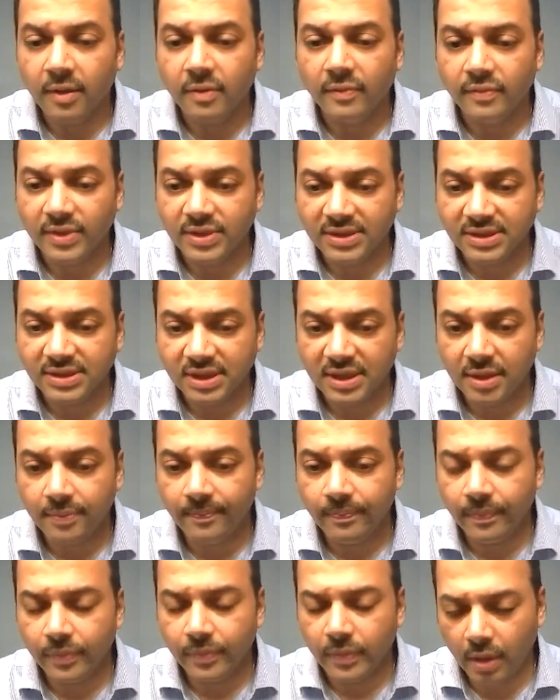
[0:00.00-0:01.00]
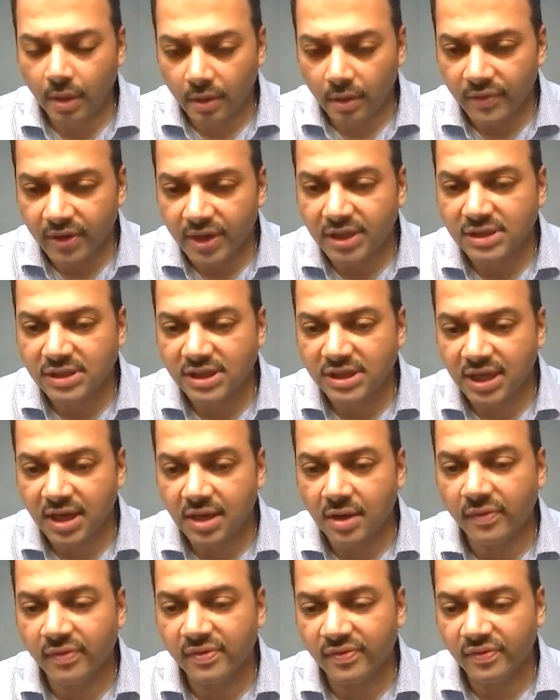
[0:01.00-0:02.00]
we see a very
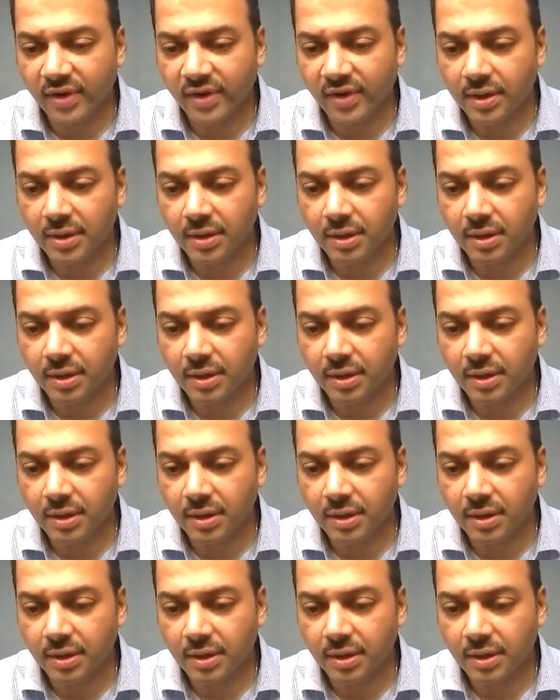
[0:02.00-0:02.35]
Jacob effect